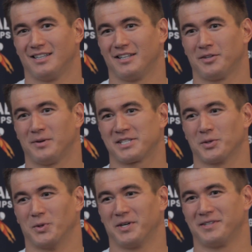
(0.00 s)
the rest of
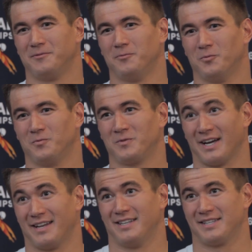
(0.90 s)
the world
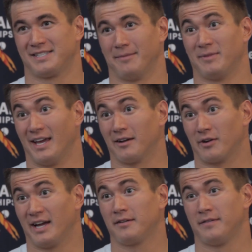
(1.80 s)
kind of did the same thing, right?